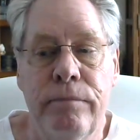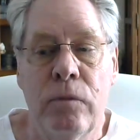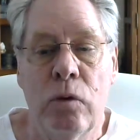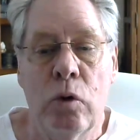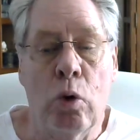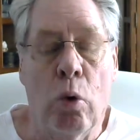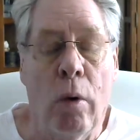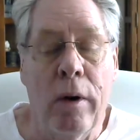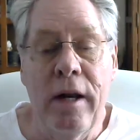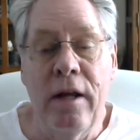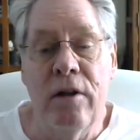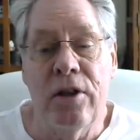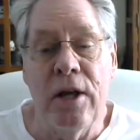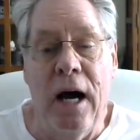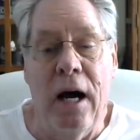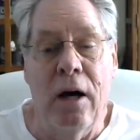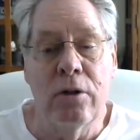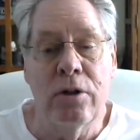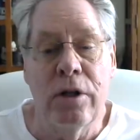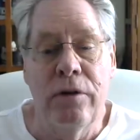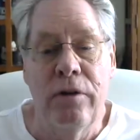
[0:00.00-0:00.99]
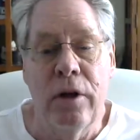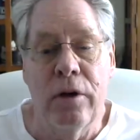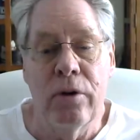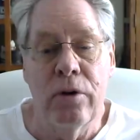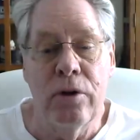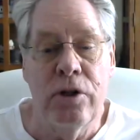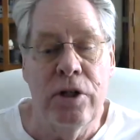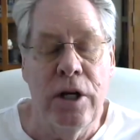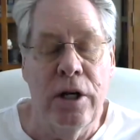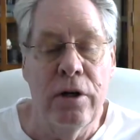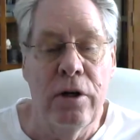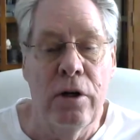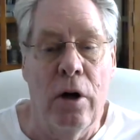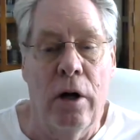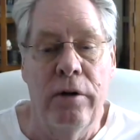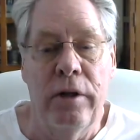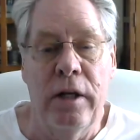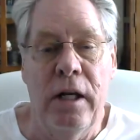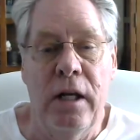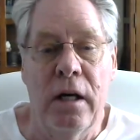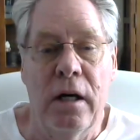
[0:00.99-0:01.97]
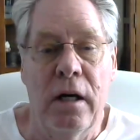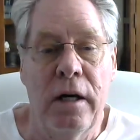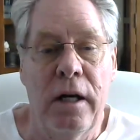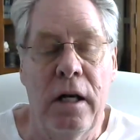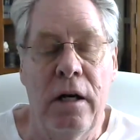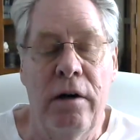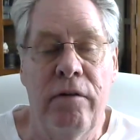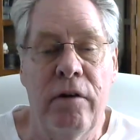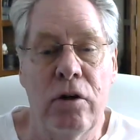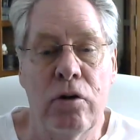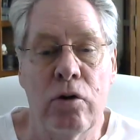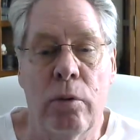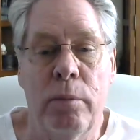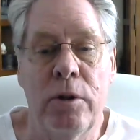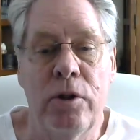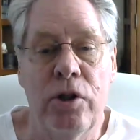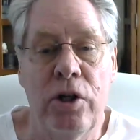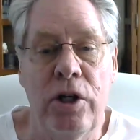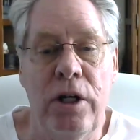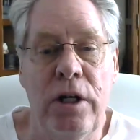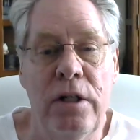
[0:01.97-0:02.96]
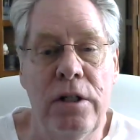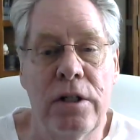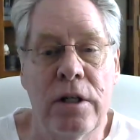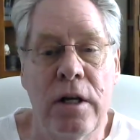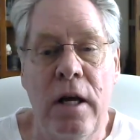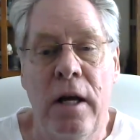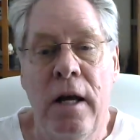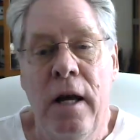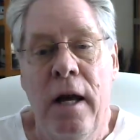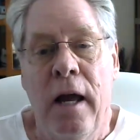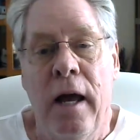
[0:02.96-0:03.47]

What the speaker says: 20,000 that are sitting on the individual machines,